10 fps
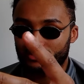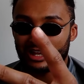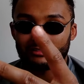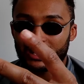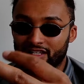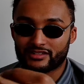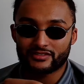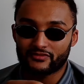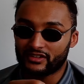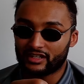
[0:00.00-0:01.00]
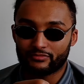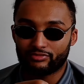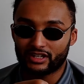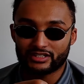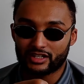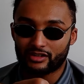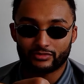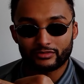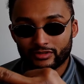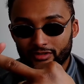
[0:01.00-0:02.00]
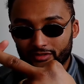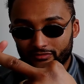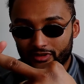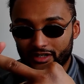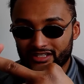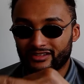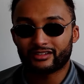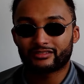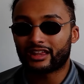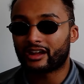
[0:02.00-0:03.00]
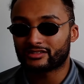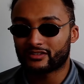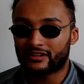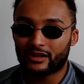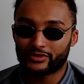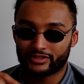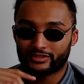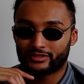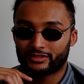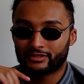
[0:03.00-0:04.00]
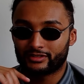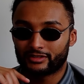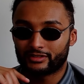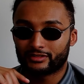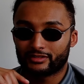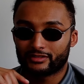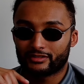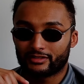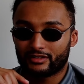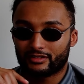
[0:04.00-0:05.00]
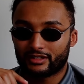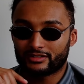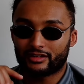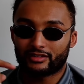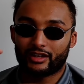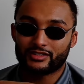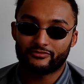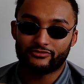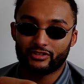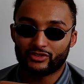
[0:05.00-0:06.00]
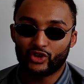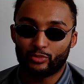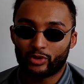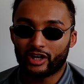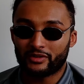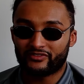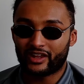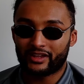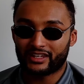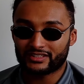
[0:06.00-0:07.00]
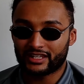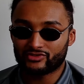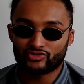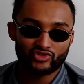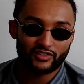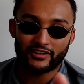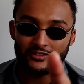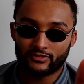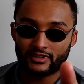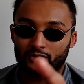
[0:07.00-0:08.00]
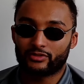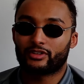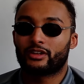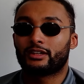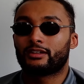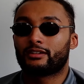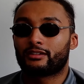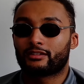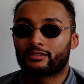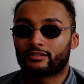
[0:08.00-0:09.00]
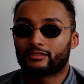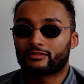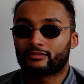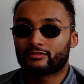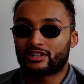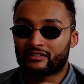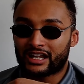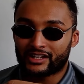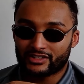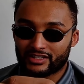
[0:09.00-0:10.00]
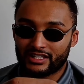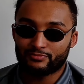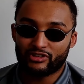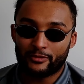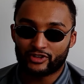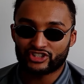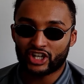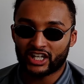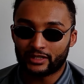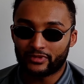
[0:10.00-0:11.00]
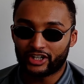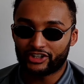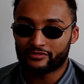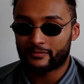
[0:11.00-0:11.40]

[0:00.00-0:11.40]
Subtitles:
Jared Anderson's feet are pretty slow, right? He's not a dance arounder. He's not a Tyson Fury 2.0, if that makes sense. Just trying to faff around. Jared Anderson, he's pretty much stuck in the mud.